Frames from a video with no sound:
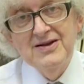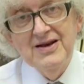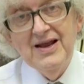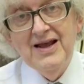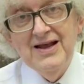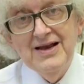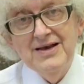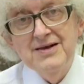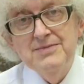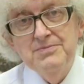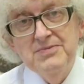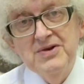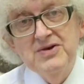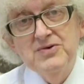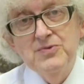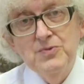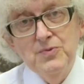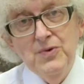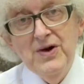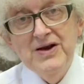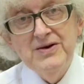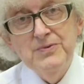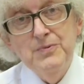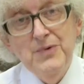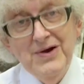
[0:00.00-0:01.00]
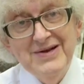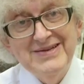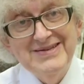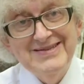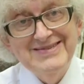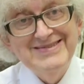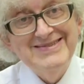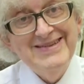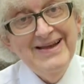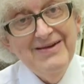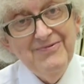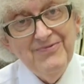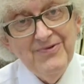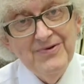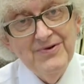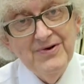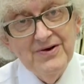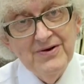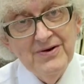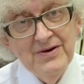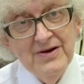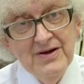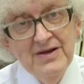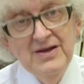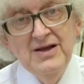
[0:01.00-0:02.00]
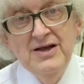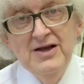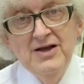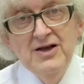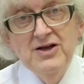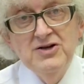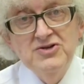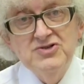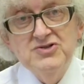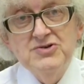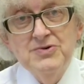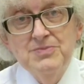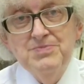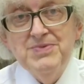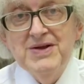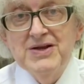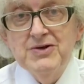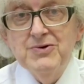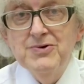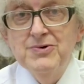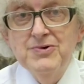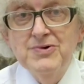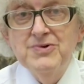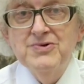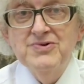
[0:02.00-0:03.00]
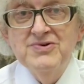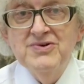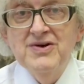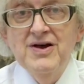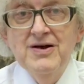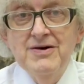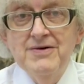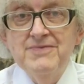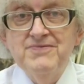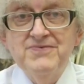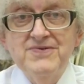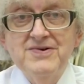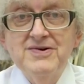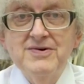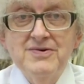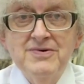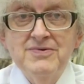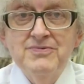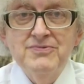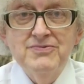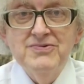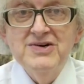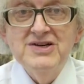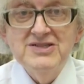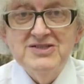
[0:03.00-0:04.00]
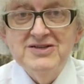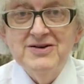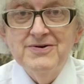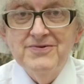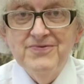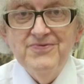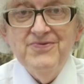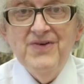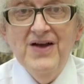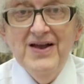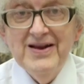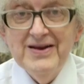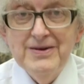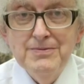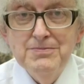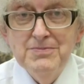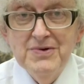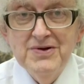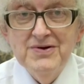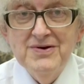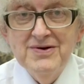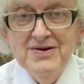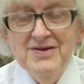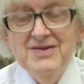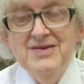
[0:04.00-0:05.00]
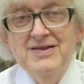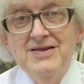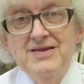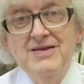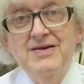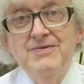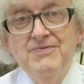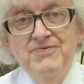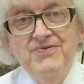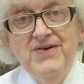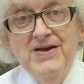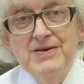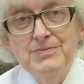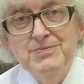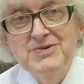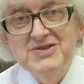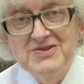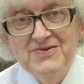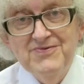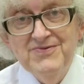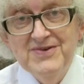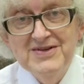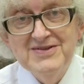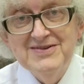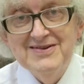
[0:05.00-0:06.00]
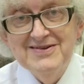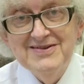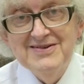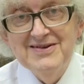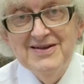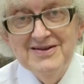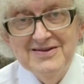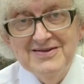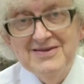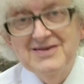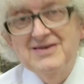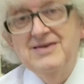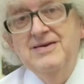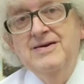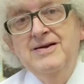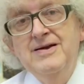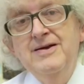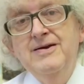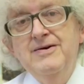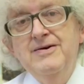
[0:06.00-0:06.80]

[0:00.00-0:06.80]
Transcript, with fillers: that element 117 should be called after Richard Feynman, the famous physicist,